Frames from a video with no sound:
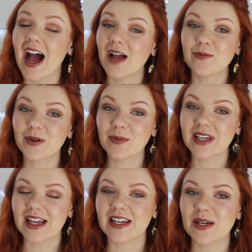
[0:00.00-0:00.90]
I'm Brooke
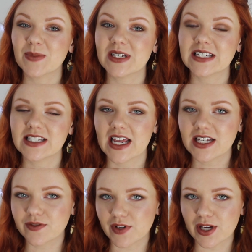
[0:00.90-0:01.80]
Makenna, but
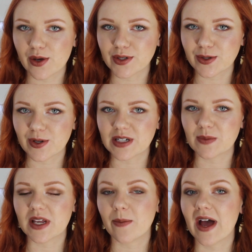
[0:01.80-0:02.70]
today's video is going
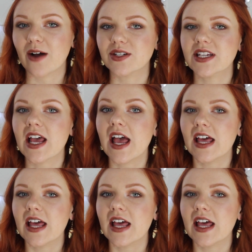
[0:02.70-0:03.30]
to be about